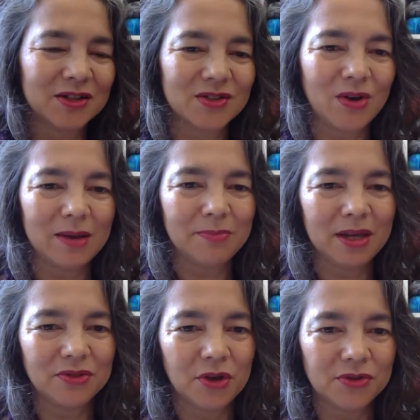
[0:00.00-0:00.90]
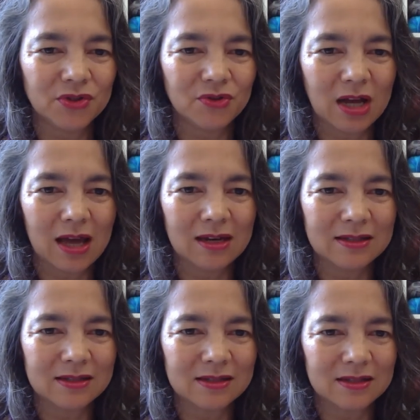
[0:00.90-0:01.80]
So I picked those 2
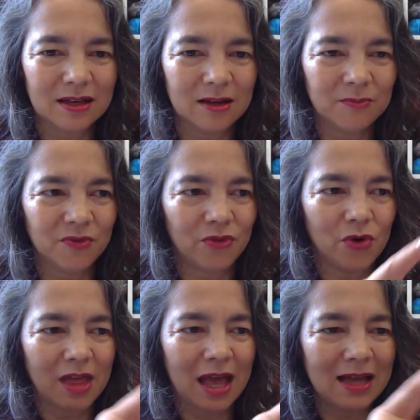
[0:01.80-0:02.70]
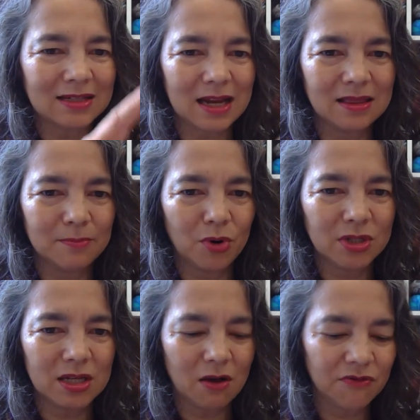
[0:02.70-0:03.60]
colors for the hat and the
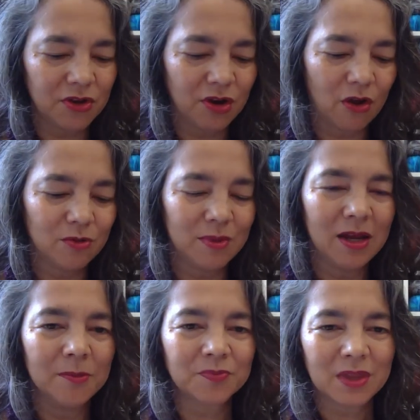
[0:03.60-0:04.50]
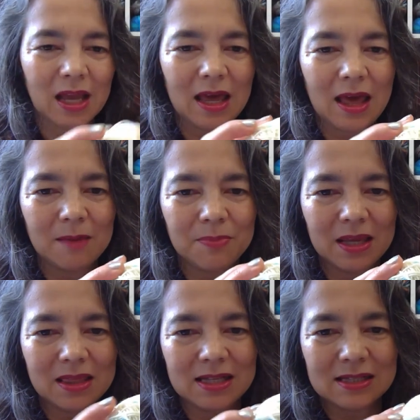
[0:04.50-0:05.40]
body of the gnome, and I
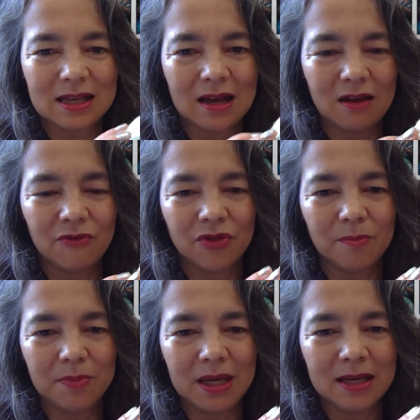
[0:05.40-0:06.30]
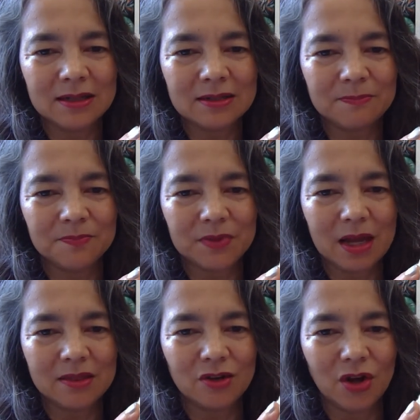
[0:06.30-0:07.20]
picked this color for the beard
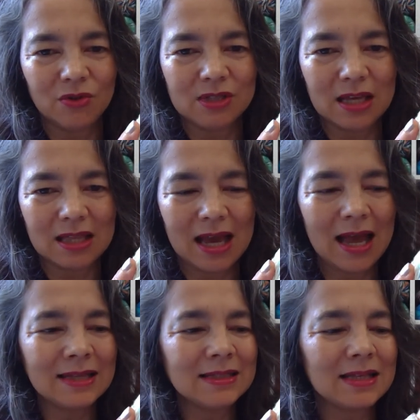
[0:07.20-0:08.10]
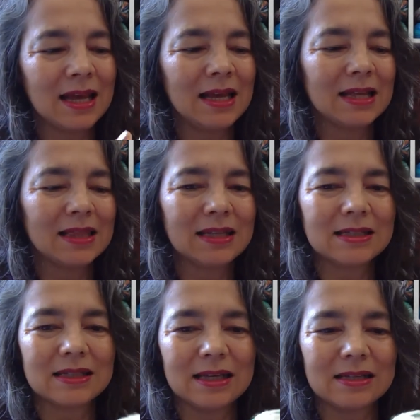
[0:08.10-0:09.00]
and the nose and the hands.
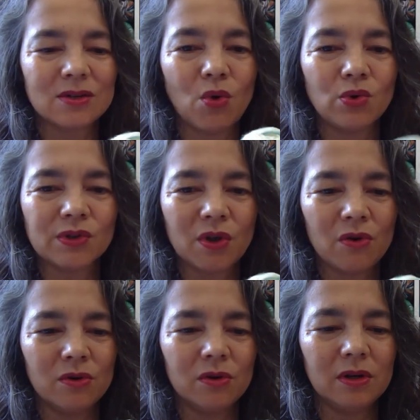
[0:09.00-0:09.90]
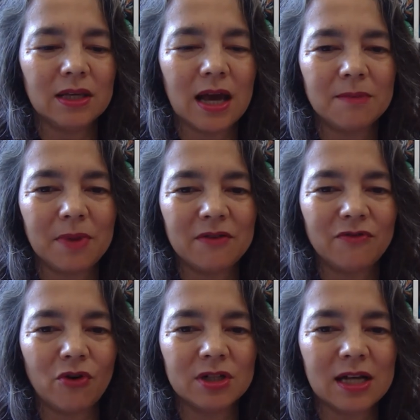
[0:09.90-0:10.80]
This is also yarn by
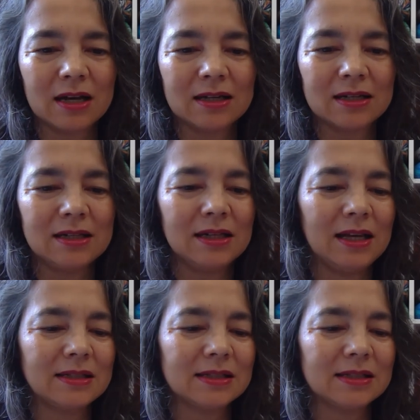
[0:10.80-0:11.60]
Woldackel.